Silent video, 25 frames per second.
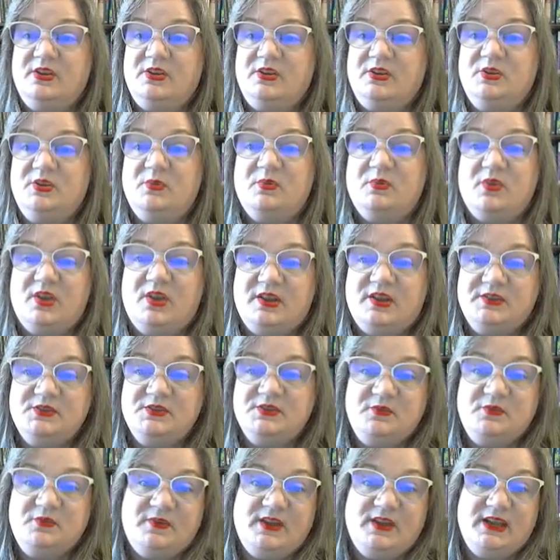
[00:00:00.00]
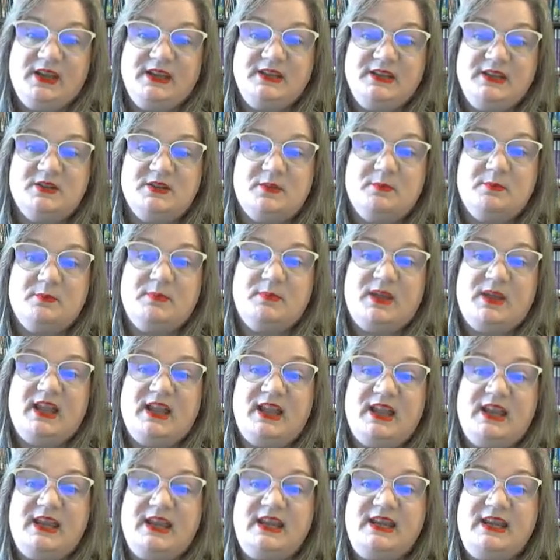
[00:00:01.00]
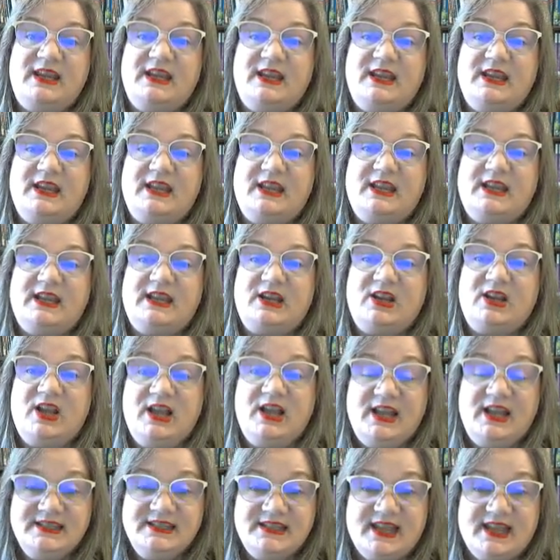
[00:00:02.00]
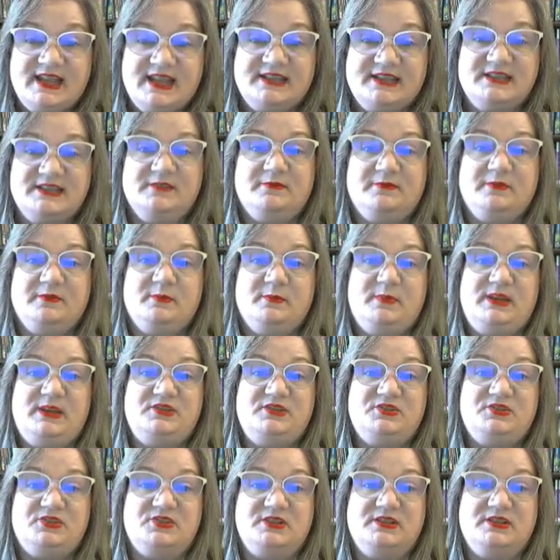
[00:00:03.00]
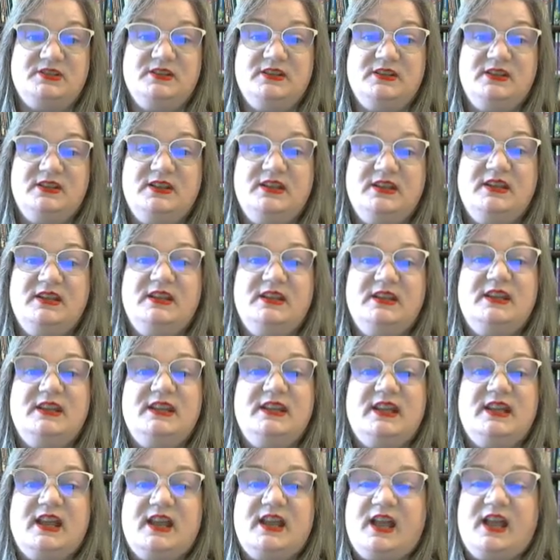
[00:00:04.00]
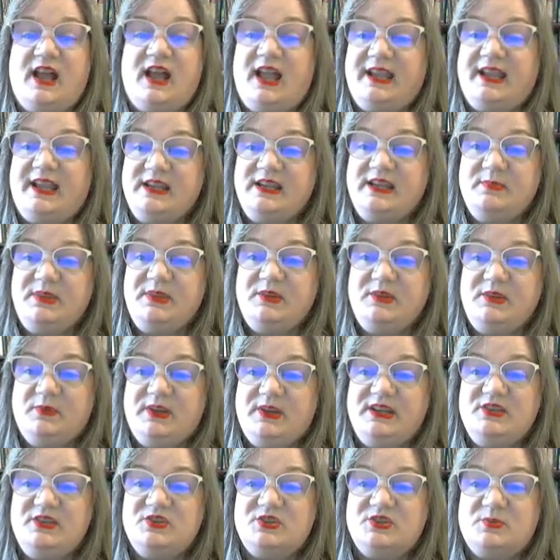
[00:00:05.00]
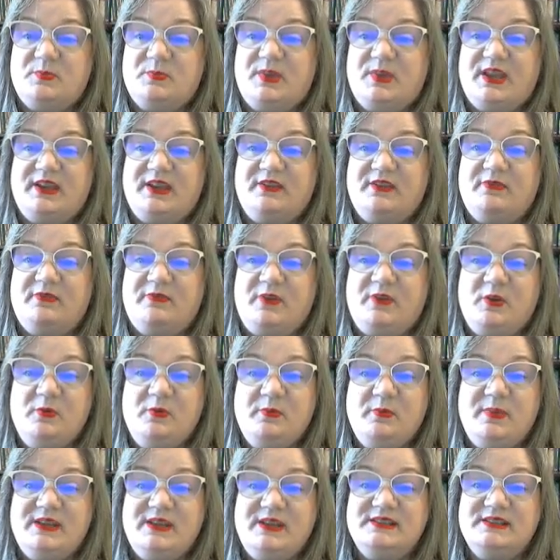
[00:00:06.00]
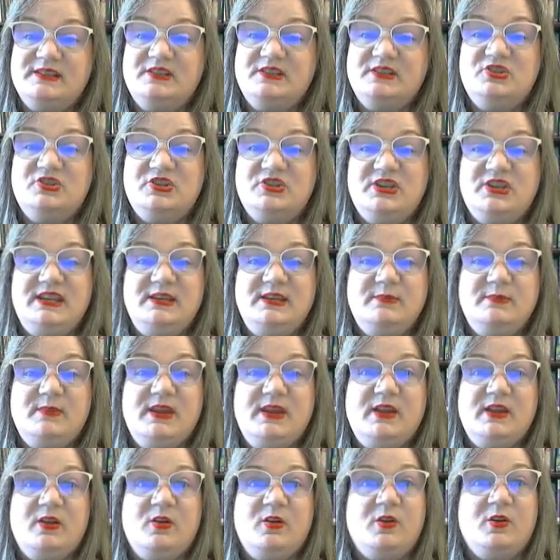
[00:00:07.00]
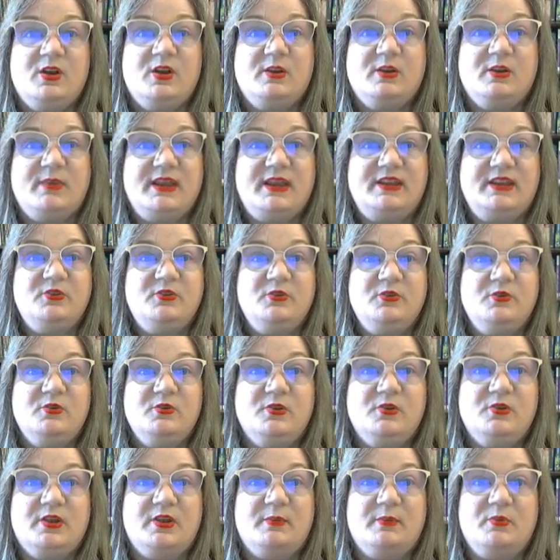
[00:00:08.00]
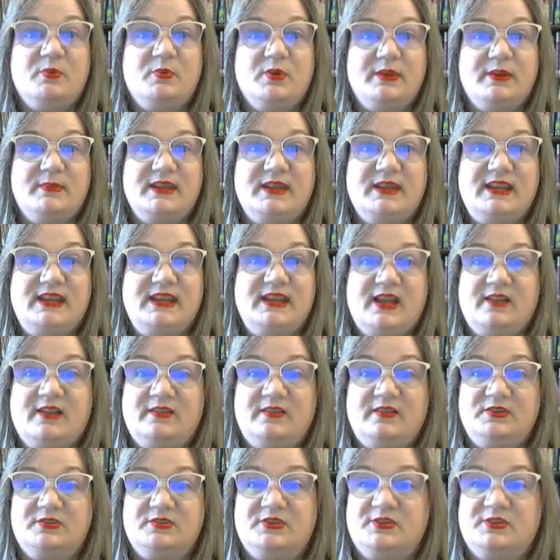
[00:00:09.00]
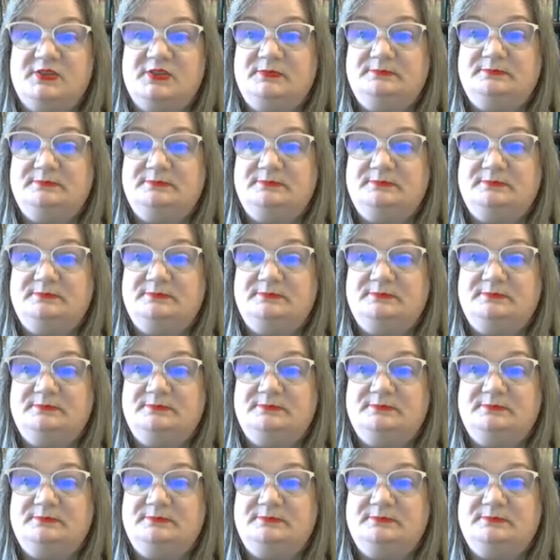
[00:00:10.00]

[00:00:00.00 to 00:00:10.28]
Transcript: You will also find my contact information. I can be reached by phone message, email, or my Google appointment calendar.